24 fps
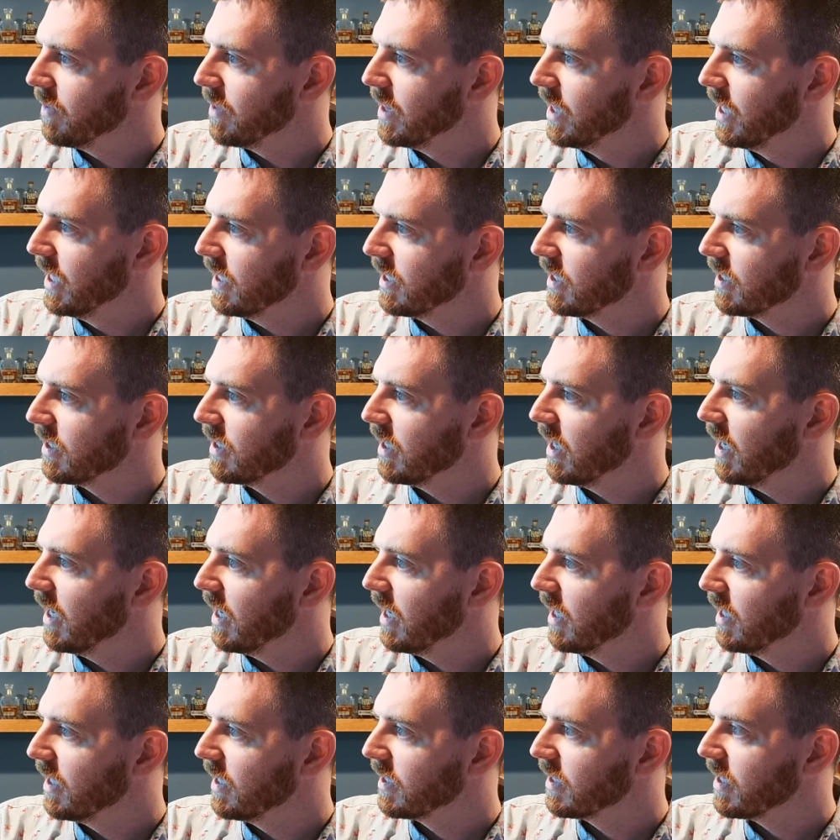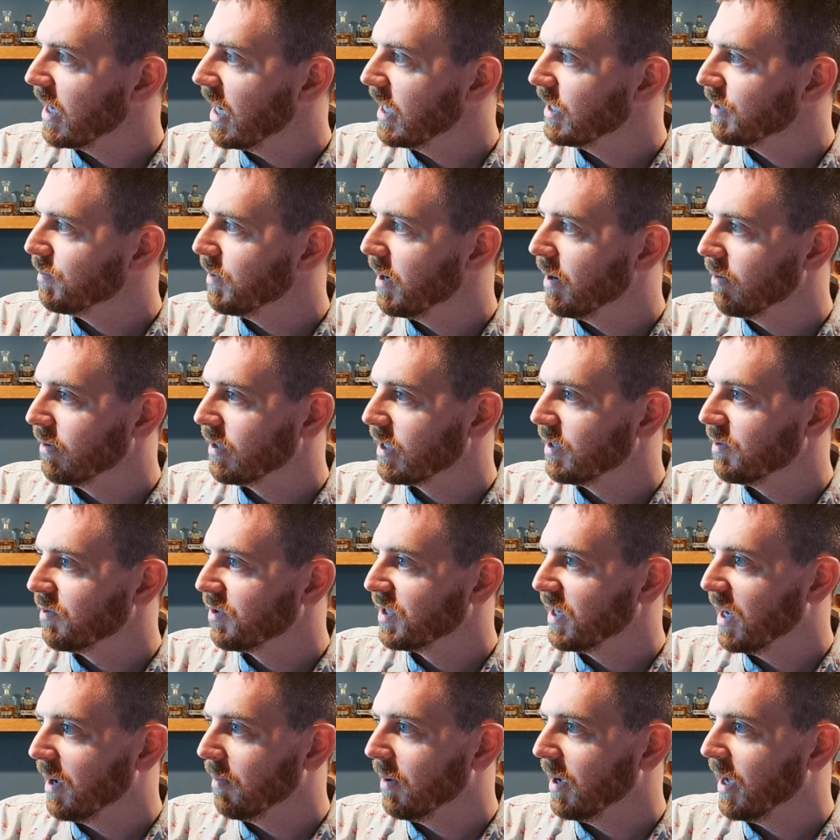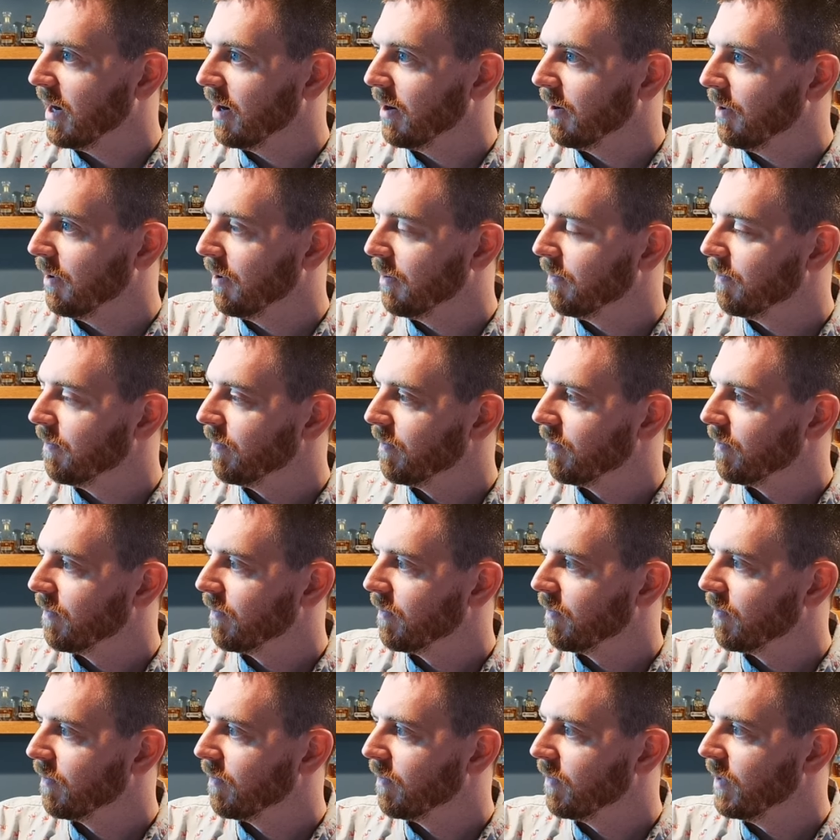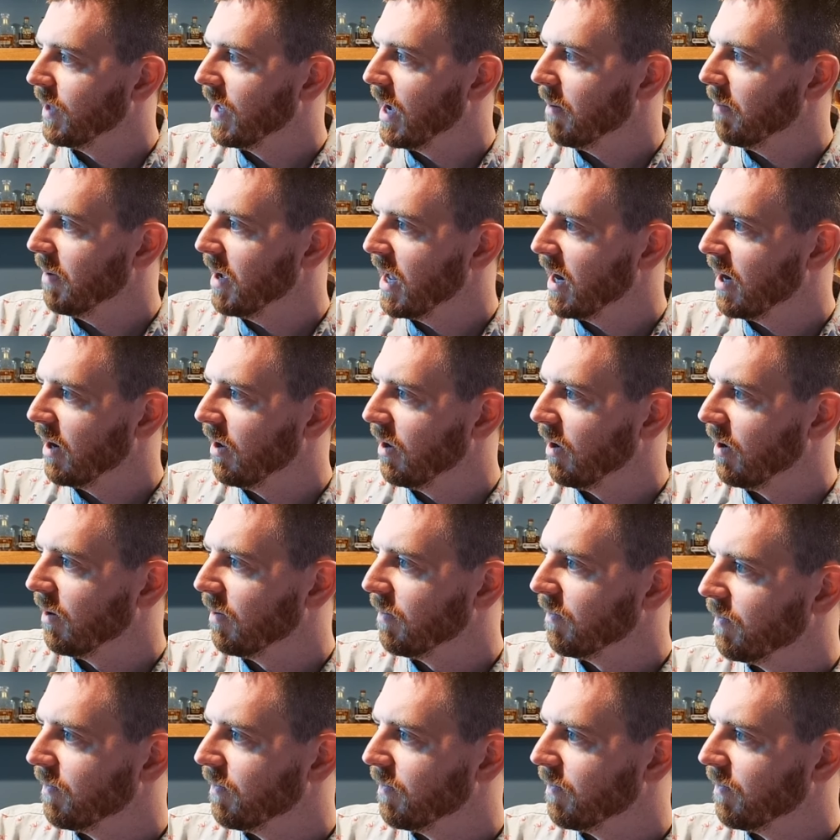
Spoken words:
this hazmat whiskey was not bad at all. Not bad at all.